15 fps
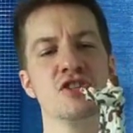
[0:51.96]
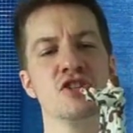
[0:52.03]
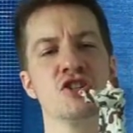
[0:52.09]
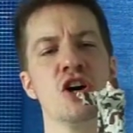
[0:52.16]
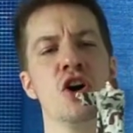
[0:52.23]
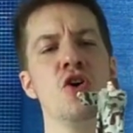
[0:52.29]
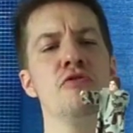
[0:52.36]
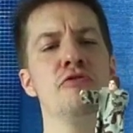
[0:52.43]

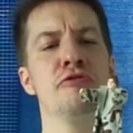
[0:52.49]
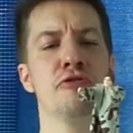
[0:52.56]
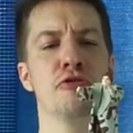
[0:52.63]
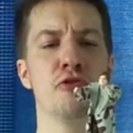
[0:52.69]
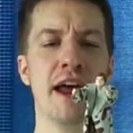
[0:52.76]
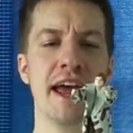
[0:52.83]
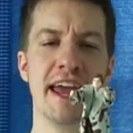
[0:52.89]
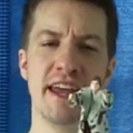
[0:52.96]
so
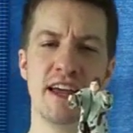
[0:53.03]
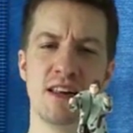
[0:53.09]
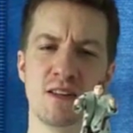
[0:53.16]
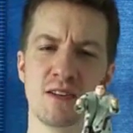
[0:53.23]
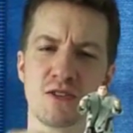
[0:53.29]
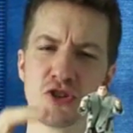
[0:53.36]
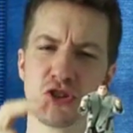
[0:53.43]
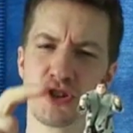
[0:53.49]
frail,
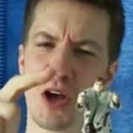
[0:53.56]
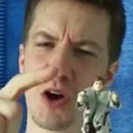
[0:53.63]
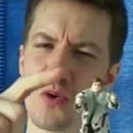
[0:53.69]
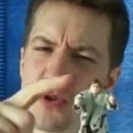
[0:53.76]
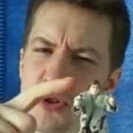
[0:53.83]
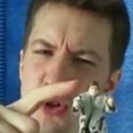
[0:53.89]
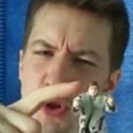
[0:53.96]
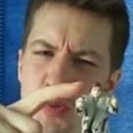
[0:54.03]

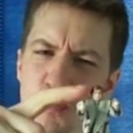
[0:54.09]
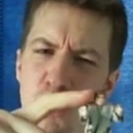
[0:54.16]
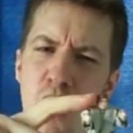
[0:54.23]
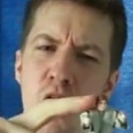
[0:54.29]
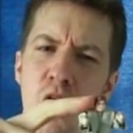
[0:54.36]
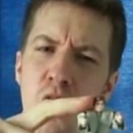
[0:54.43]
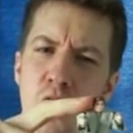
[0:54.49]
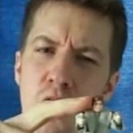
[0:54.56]
so
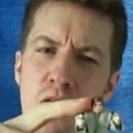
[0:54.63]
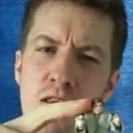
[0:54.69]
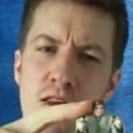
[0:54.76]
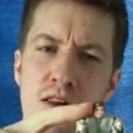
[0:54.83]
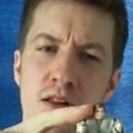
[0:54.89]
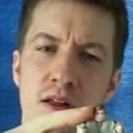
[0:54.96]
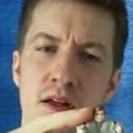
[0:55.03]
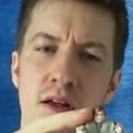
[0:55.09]
small,
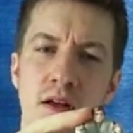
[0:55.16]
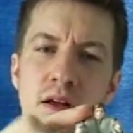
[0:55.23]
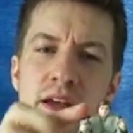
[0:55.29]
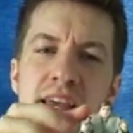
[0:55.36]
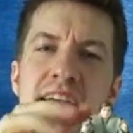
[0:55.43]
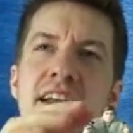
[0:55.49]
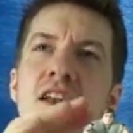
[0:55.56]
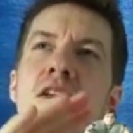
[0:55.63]

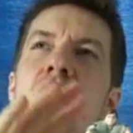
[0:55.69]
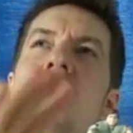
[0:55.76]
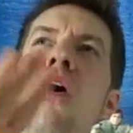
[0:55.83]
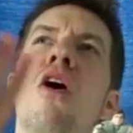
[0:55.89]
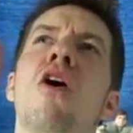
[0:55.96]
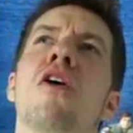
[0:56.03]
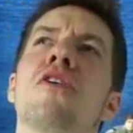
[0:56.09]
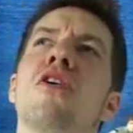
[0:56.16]
yet
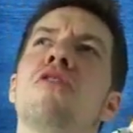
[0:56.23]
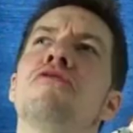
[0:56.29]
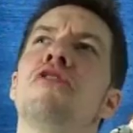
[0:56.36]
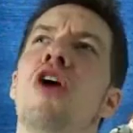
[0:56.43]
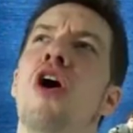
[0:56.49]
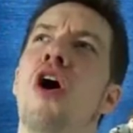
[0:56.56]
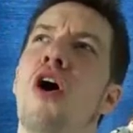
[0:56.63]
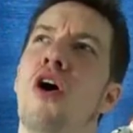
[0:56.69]
Lord
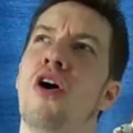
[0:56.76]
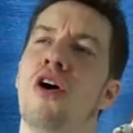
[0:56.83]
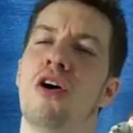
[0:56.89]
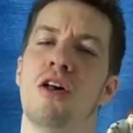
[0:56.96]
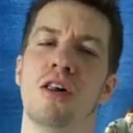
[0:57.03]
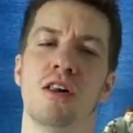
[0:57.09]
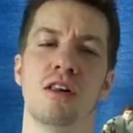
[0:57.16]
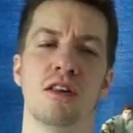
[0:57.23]
of
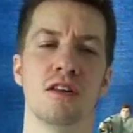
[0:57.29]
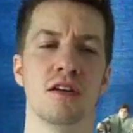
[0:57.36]
all,